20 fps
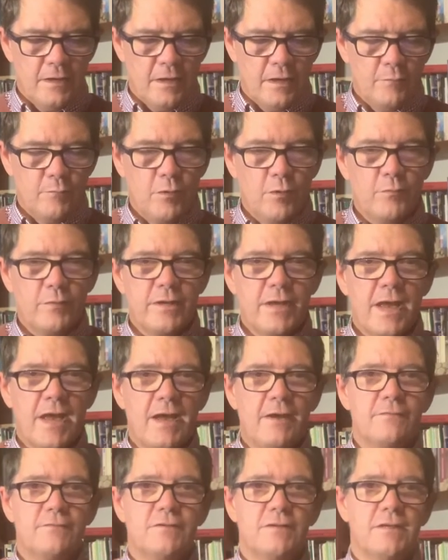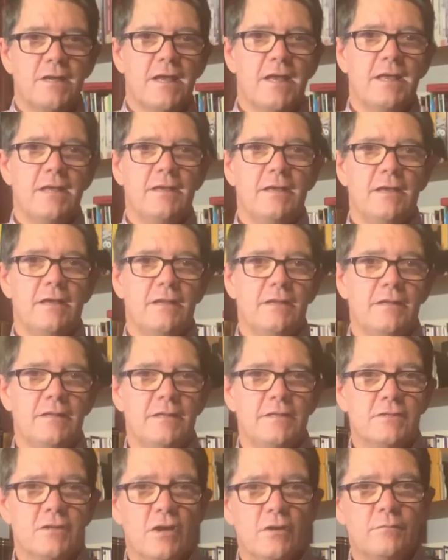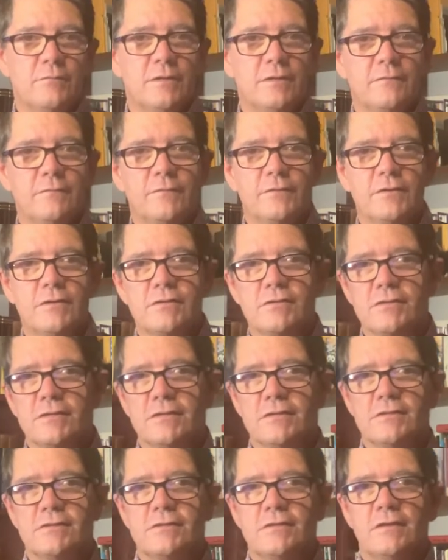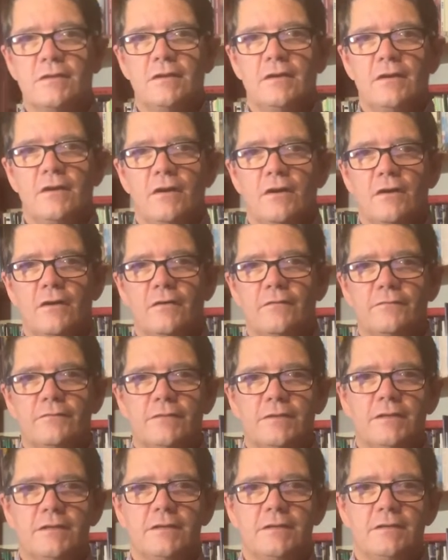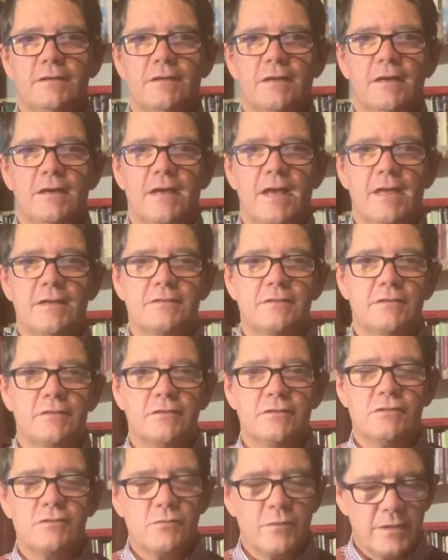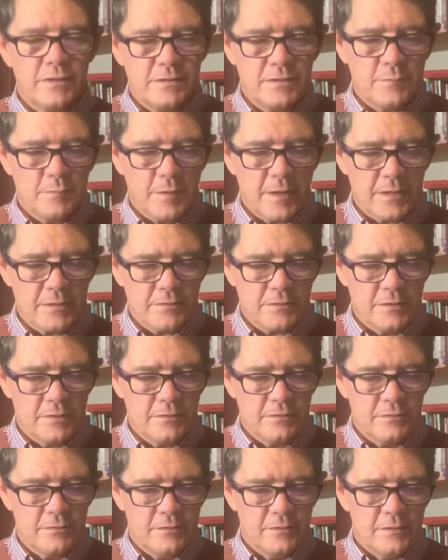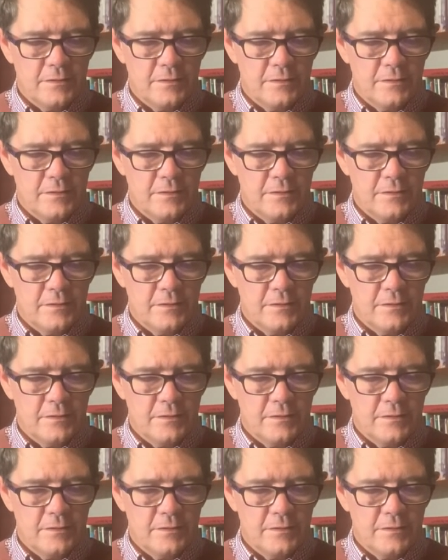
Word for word: And what we have today in these opening verses of the uh, Exodus 20 passage